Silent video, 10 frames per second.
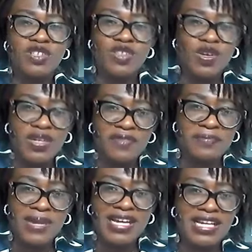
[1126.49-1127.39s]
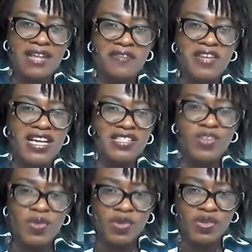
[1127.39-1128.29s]
studied banking and finance
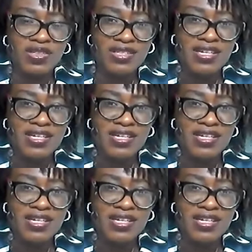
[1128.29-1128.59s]
or not?